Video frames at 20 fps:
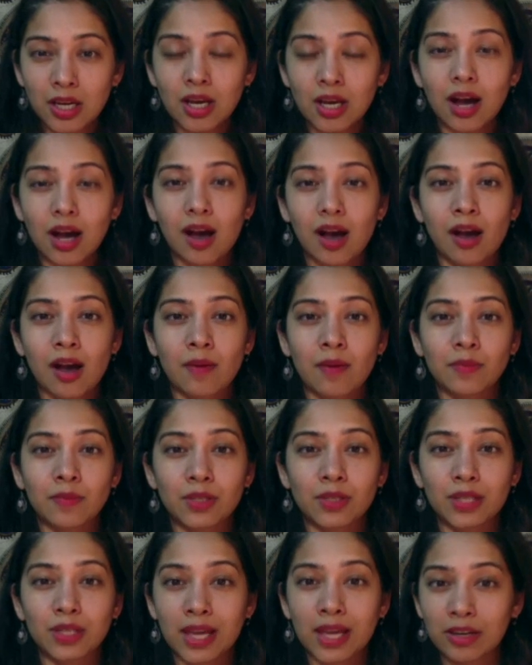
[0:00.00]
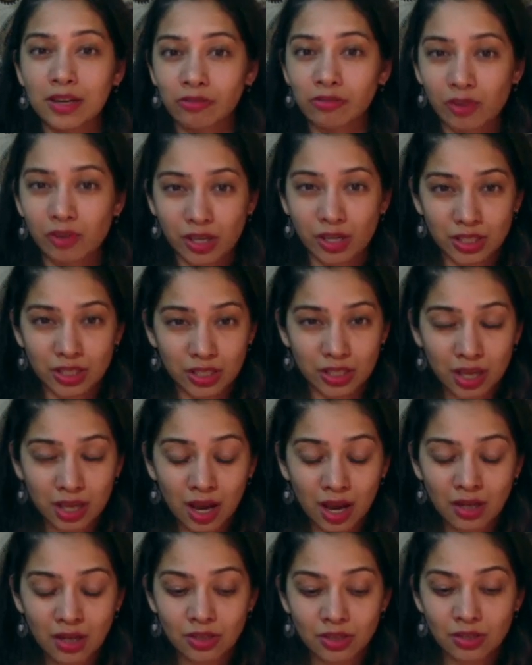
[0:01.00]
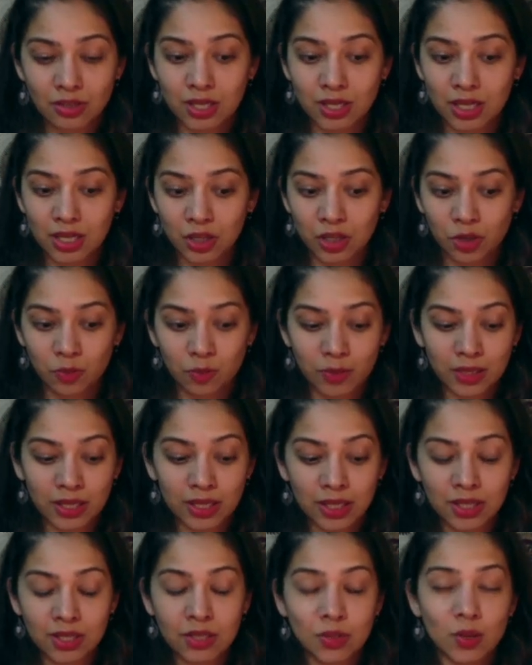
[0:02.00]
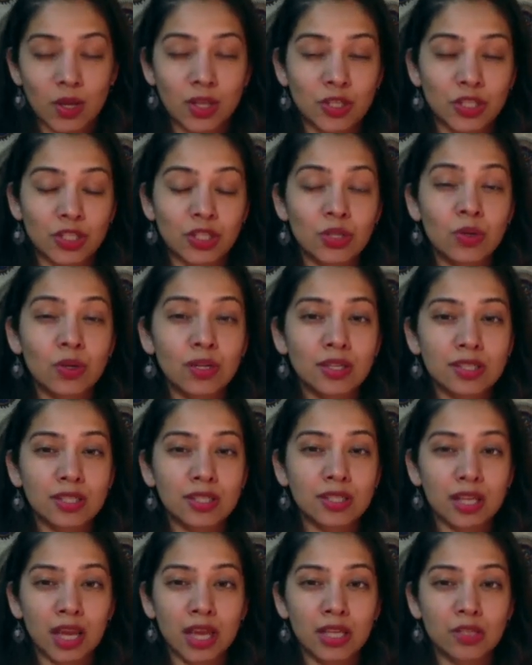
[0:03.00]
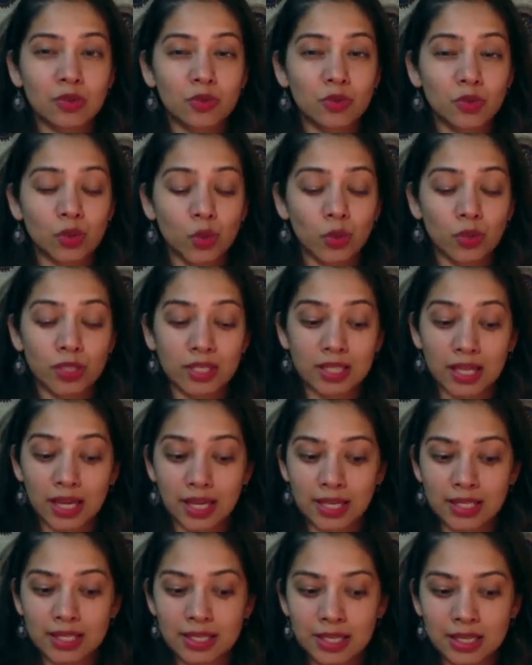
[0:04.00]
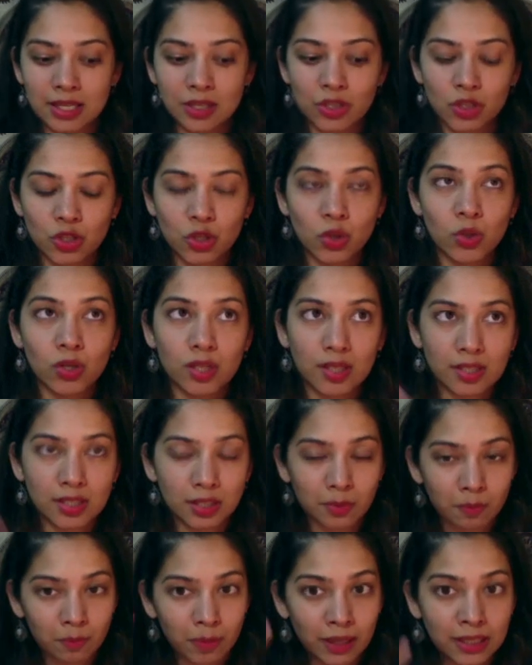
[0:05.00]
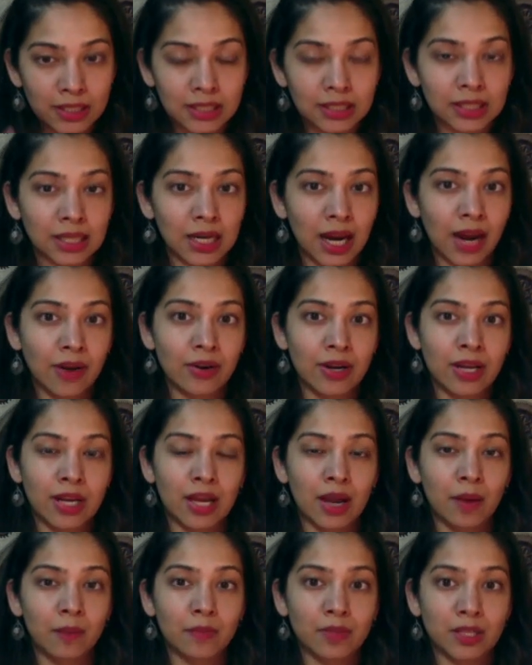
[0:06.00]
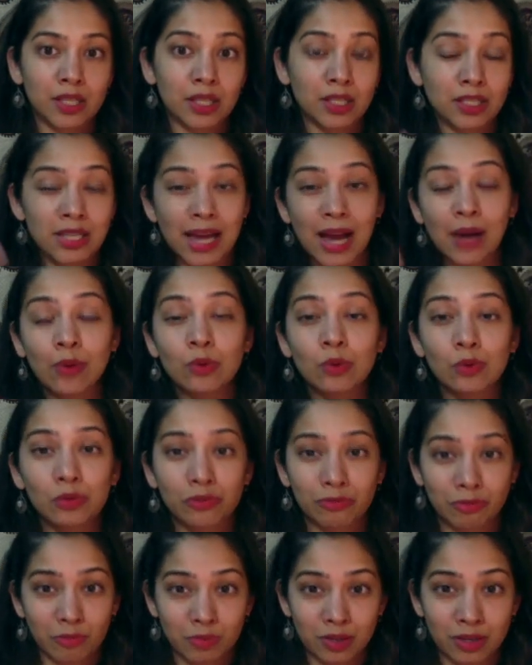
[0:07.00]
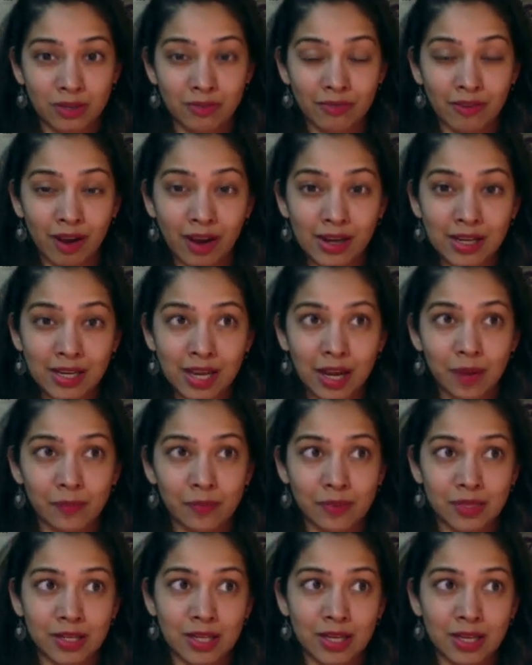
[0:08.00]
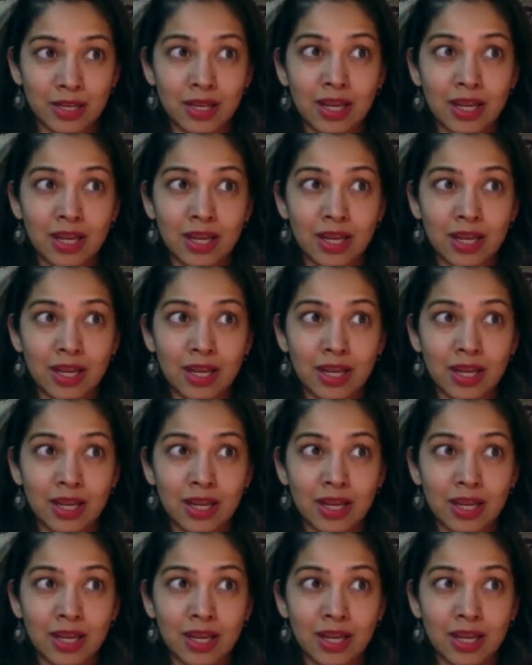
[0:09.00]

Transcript: to get a fresh start, to take a new beginning. So as soon as this Ace of Swords kicks in, as soon as that mental clarity comes in, a download from the divine comes in,